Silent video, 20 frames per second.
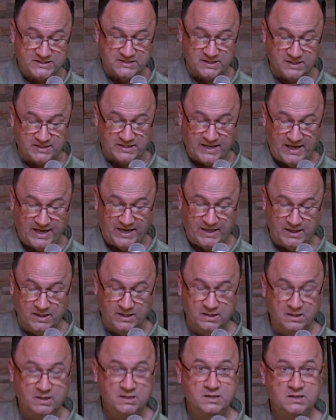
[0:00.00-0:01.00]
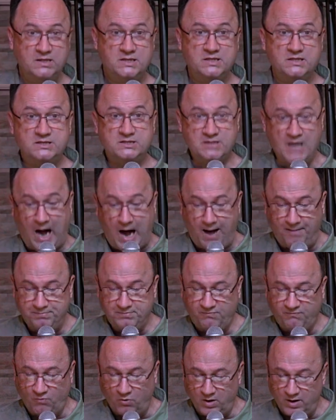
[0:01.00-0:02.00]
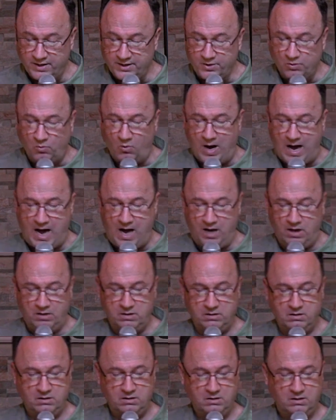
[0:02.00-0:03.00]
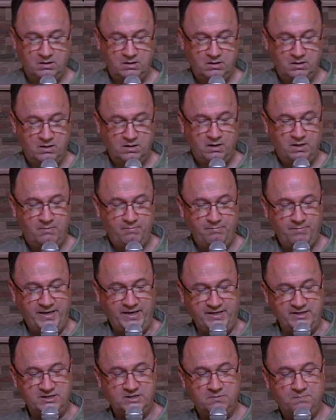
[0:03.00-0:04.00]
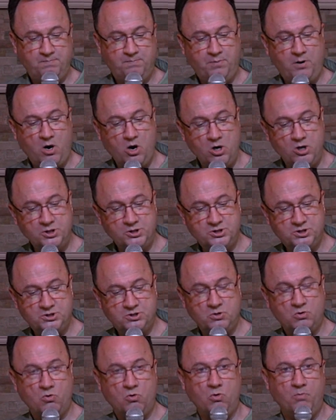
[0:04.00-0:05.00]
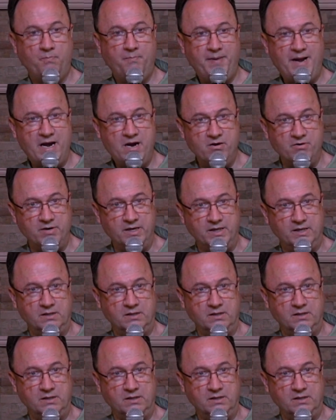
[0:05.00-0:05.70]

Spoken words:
that they stopped for a little while, means parched or barren.